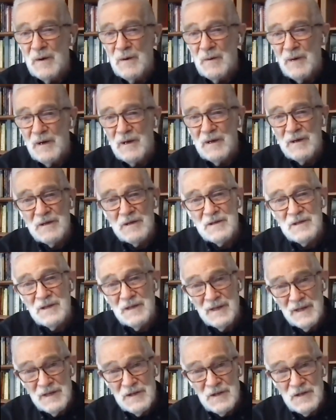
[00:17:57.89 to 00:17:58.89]
Well,
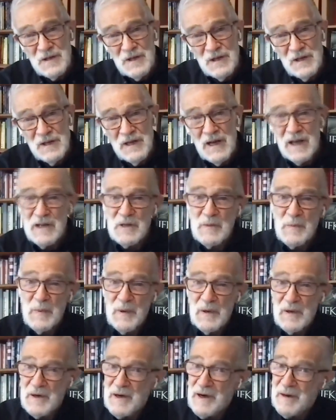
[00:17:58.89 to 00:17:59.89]
Zelensky has
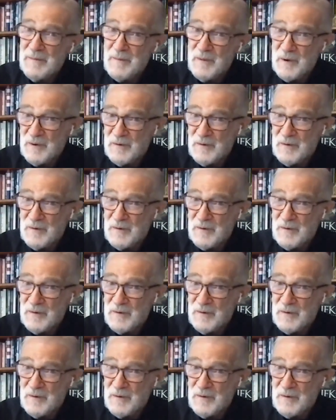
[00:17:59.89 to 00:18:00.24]
become a